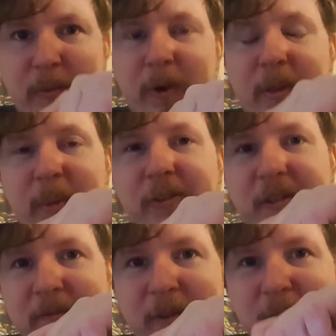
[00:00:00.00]
one of the most
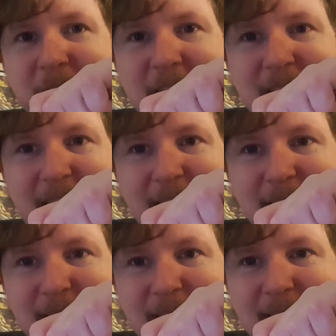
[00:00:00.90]
confusing
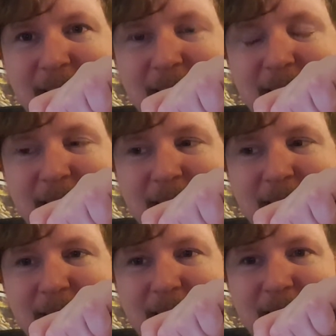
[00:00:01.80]
things
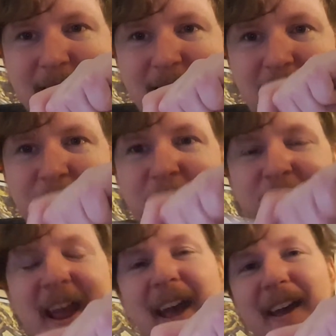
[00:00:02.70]
that I've ever
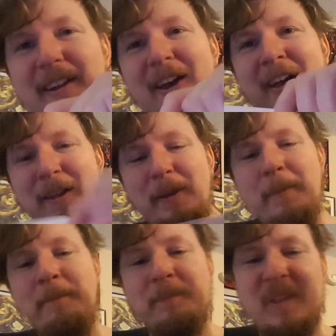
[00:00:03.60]
had
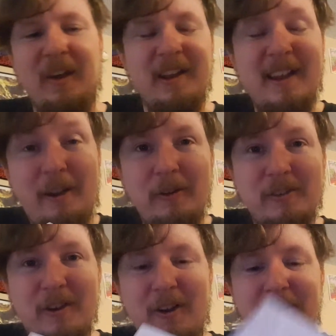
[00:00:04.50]
on a
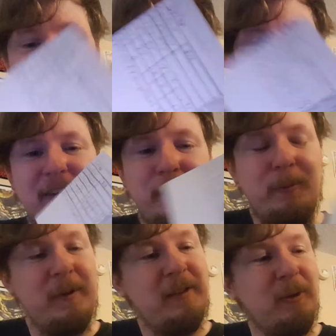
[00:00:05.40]
character card, that I had to
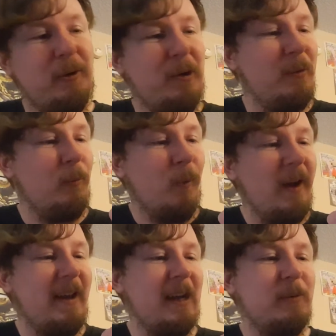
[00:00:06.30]
relearn
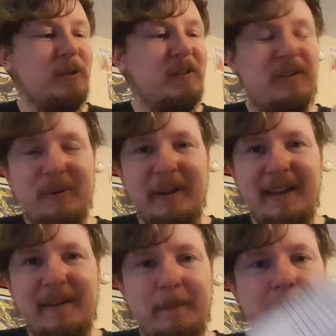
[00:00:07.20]
what I was doing.